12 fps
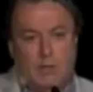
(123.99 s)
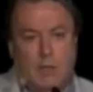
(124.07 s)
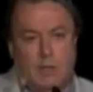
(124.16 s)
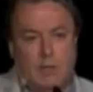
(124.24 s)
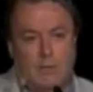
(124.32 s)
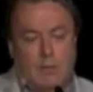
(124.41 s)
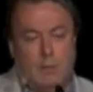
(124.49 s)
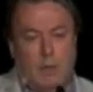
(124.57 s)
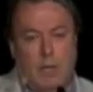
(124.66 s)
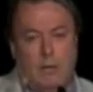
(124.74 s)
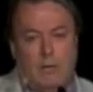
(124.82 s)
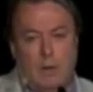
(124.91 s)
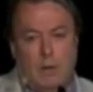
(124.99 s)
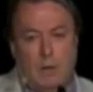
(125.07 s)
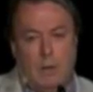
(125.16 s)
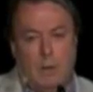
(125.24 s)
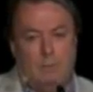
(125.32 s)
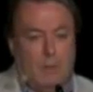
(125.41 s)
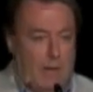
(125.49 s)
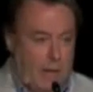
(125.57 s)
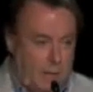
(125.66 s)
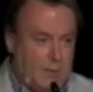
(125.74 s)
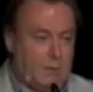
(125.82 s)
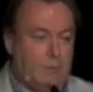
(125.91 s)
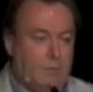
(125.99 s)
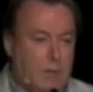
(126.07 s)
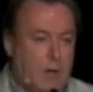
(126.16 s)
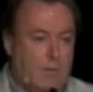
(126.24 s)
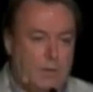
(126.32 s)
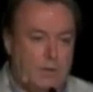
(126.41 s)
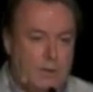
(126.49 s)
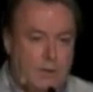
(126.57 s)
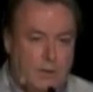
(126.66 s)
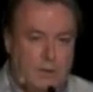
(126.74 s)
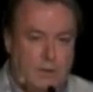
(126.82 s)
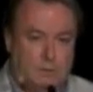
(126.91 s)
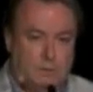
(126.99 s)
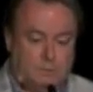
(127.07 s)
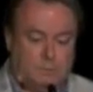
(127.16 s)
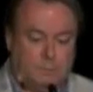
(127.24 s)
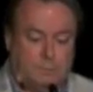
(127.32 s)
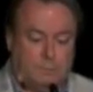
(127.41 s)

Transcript: an incentive for behavior as covetousness,